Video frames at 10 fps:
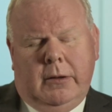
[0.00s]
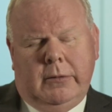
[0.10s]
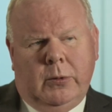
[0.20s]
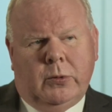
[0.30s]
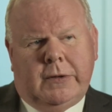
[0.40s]

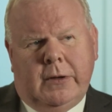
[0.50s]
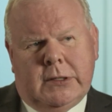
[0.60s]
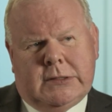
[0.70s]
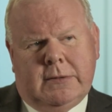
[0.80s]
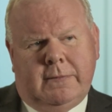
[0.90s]
The
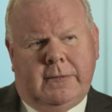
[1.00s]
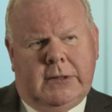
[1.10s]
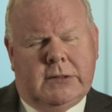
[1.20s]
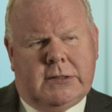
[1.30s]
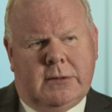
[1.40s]
alternative
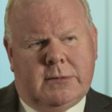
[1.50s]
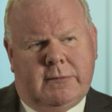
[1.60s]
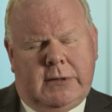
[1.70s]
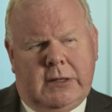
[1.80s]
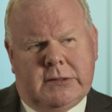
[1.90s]
in terms
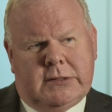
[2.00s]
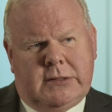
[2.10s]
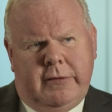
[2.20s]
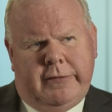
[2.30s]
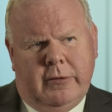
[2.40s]
of the
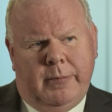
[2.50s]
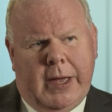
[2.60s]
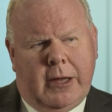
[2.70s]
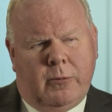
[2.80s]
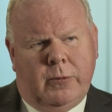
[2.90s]
institutional
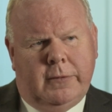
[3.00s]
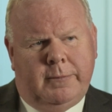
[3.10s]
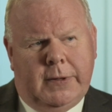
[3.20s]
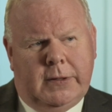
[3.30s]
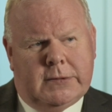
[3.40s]
bank would have
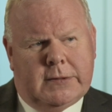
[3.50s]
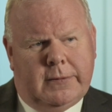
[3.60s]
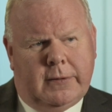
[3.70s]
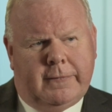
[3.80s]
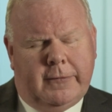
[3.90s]
been to
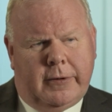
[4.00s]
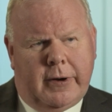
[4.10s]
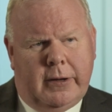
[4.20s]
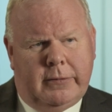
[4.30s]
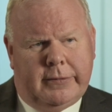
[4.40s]
look for
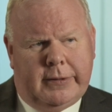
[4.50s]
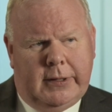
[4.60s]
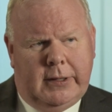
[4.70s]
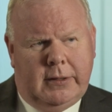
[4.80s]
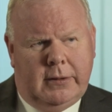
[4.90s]
growth
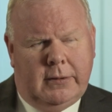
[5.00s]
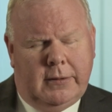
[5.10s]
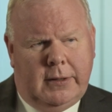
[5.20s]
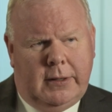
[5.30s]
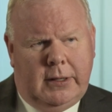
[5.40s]
in
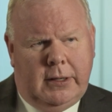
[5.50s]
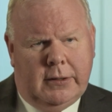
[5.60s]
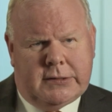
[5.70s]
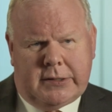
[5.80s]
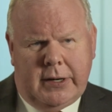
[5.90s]

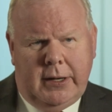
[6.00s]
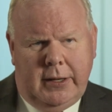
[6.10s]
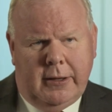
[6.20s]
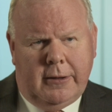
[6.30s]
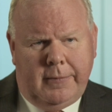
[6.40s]

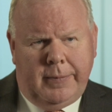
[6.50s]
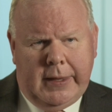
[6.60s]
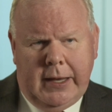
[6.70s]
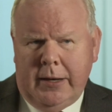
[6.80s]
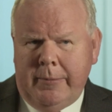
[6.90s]
Australia
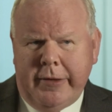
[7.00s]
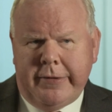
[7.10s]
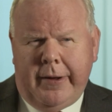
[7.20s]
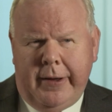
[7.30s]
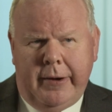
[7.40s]
at a much
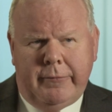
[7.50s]
higher